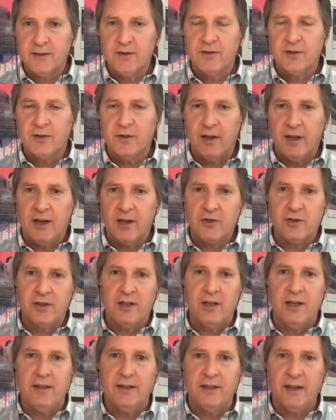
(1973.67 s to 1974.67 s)
And so you
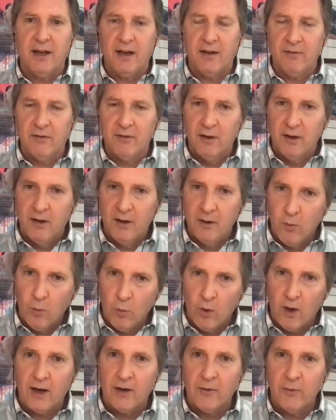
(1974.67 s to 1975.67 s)
actually need to have
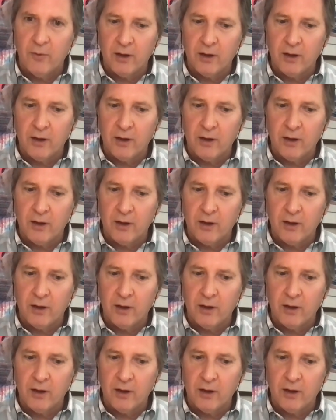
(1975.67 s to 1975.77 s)
wide